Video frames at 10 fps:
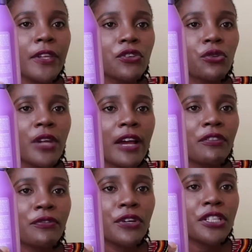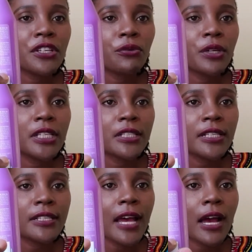should have the first ingredient
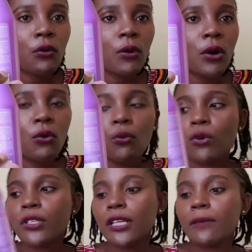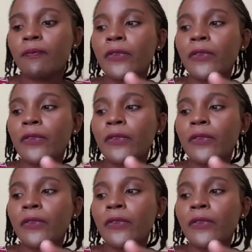as aqua or water